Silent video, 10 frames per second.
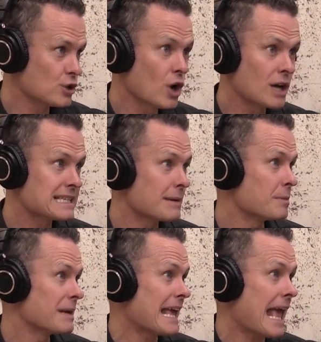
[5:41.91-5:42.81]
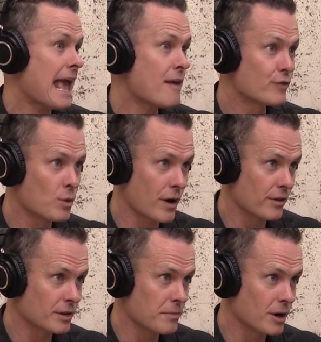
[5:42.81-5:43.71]
You guys seem to be everywhere
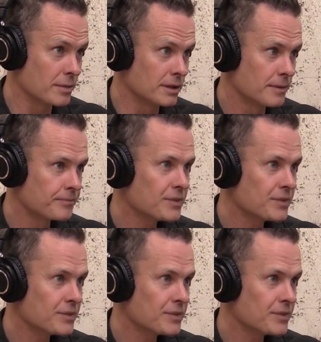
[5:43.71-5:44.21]
at the moment.